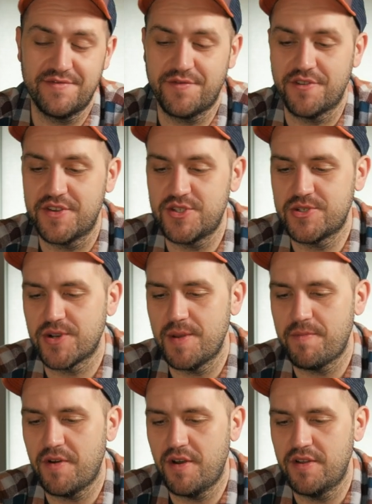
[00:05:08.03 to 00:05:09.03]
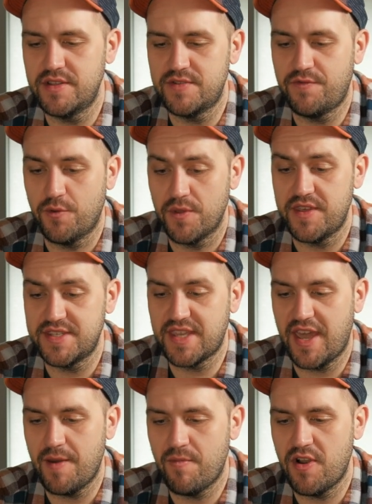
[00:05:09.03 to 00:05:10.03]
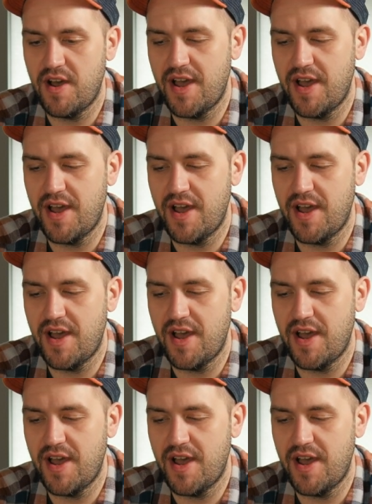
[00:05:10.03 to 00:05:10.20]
for this trip, for this camera.